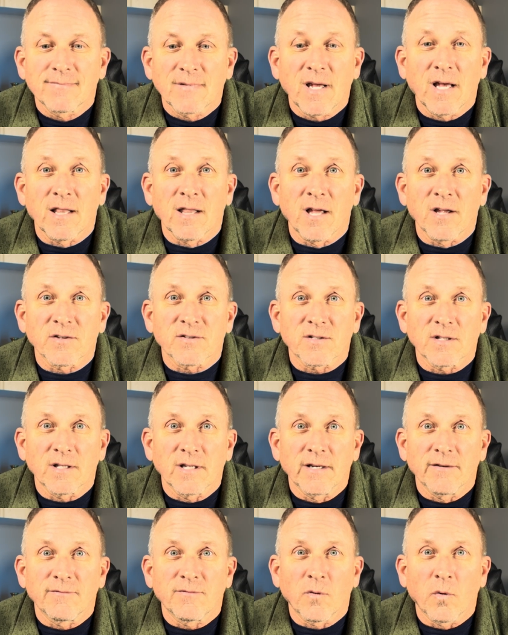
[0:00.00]
I lost the
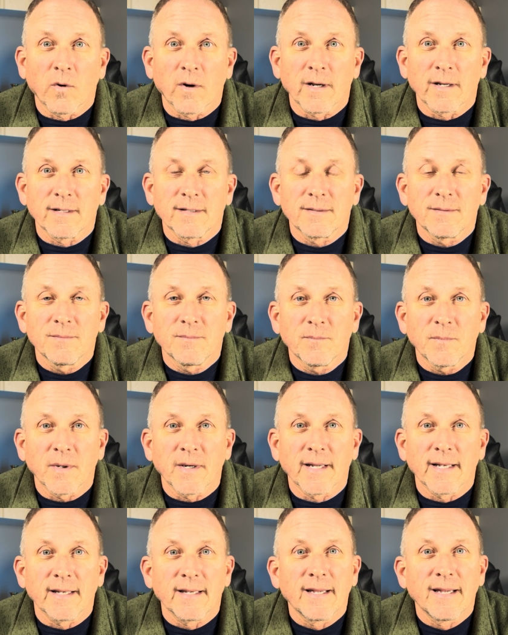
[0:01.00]
love for it.
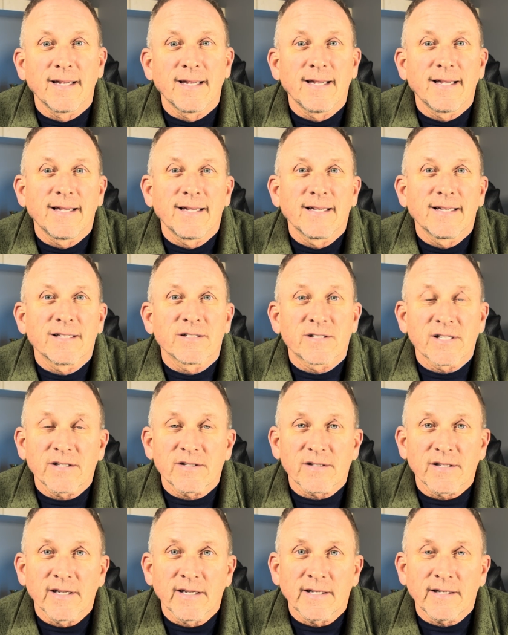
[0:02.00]
But
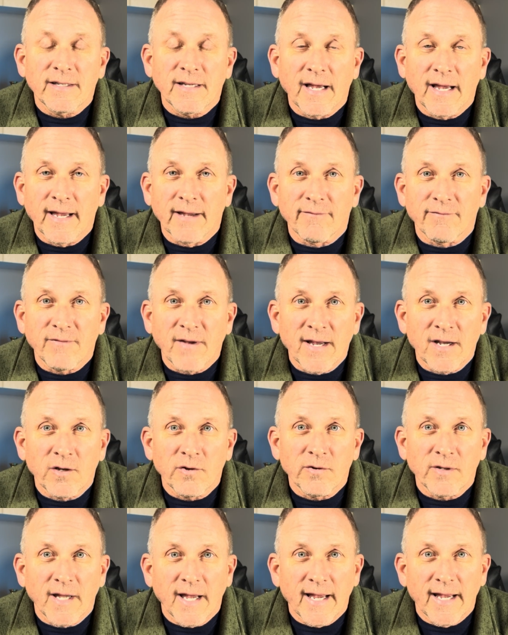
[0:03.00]
since then, I have
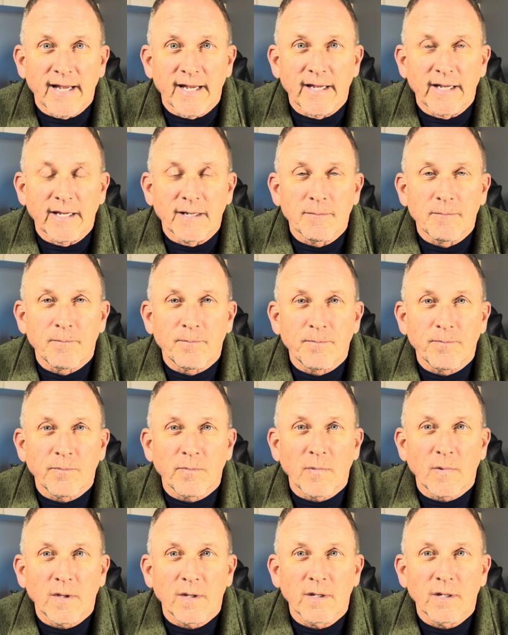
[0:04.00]
found a
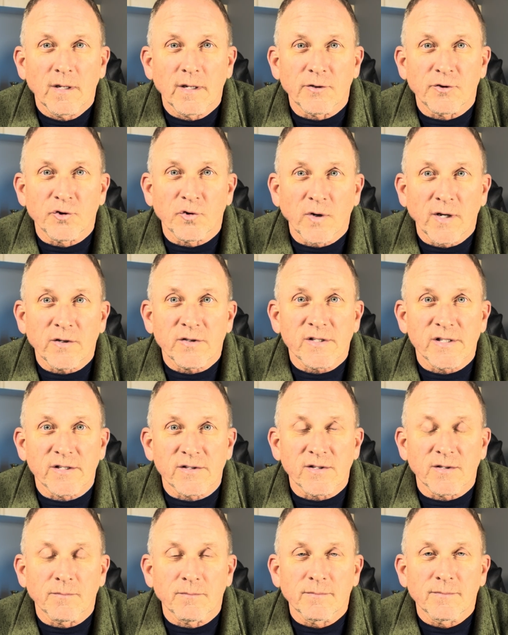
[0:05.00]
trail
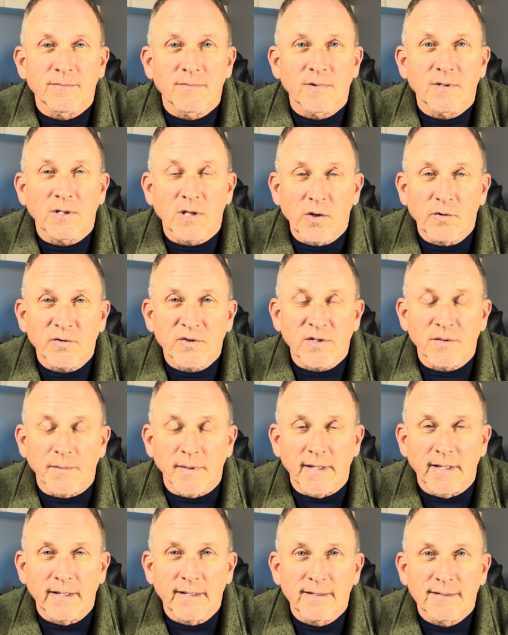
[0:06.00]
system close to
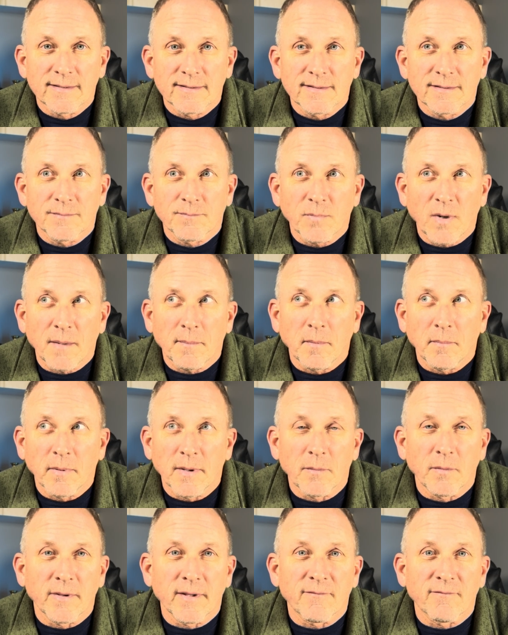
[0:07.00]
me,
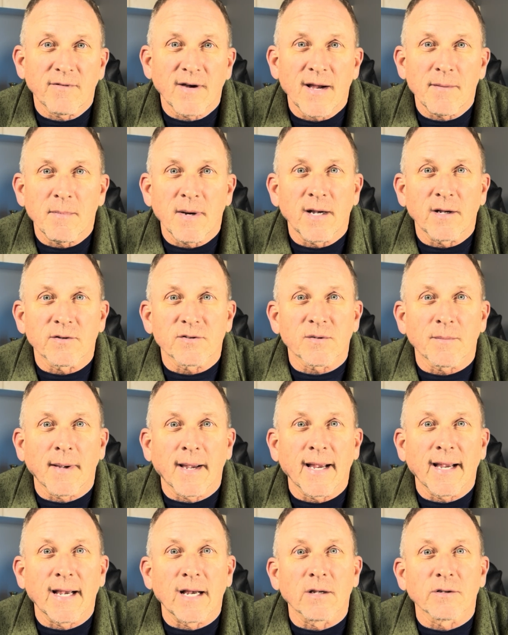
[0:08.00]
probably within 5 miles of
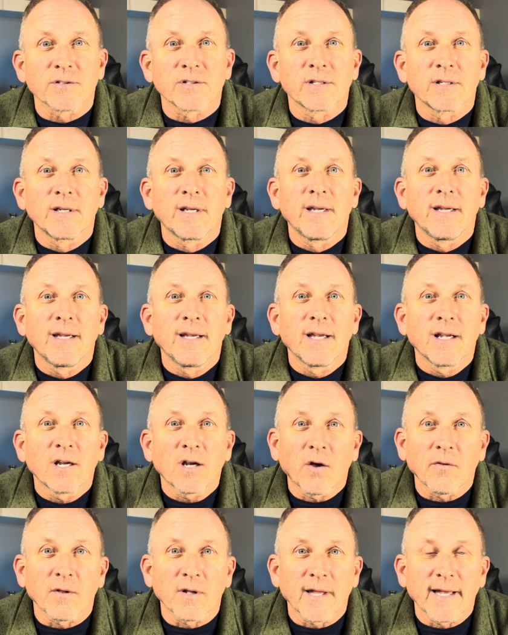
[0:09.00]
my house,
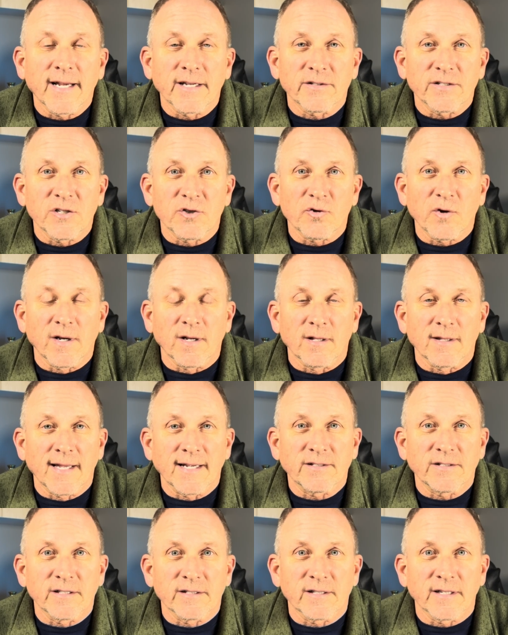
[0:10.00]
called the Legacy Trail in
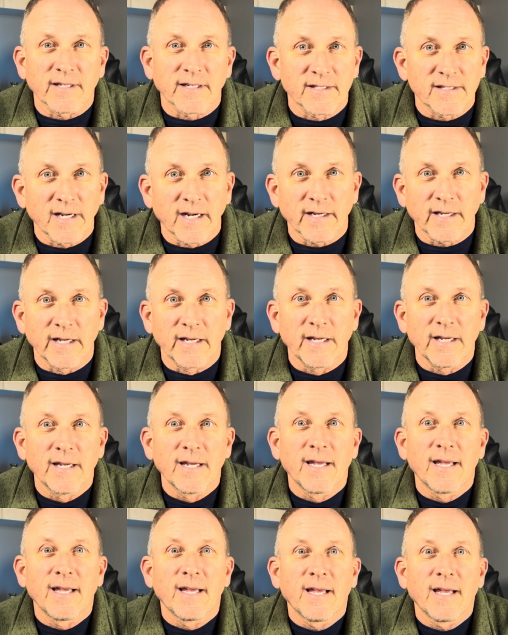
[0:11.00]
Lexington, Kentucky.
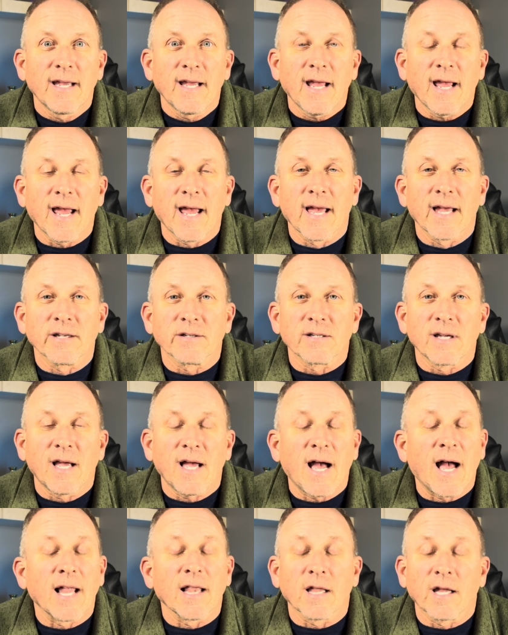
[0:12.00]
And
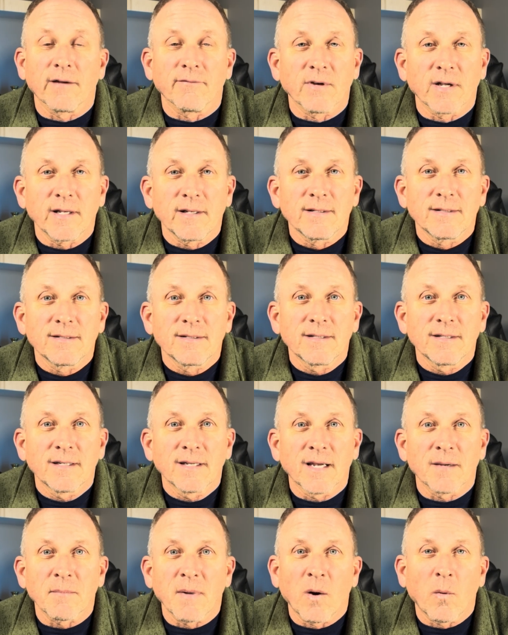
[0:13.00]
I love it.
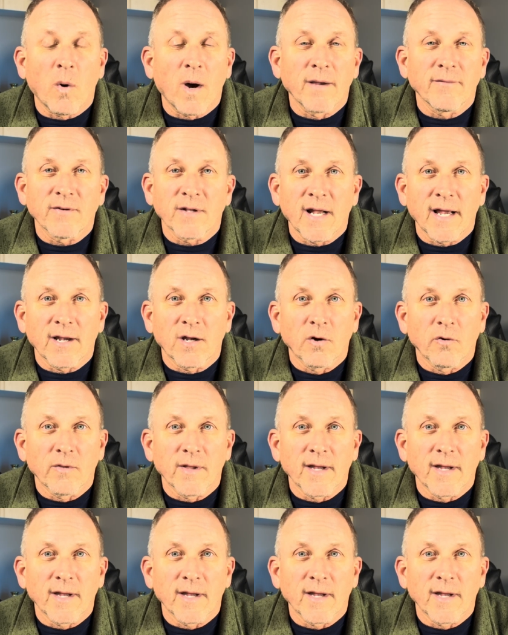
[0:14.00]
My wife and I go